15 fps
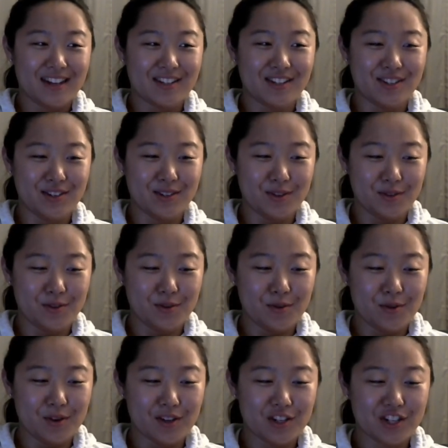to
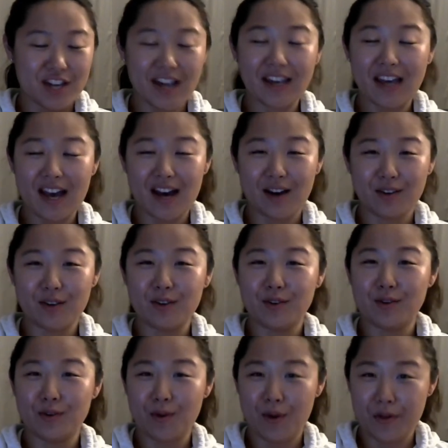check out
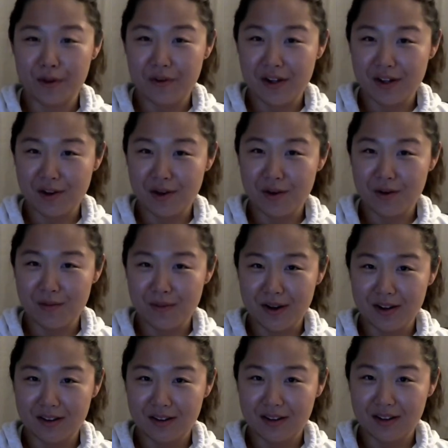north of
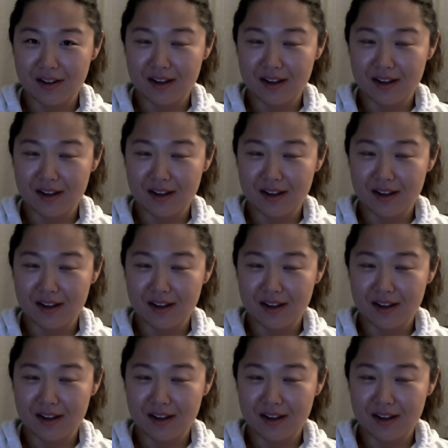Oklahoma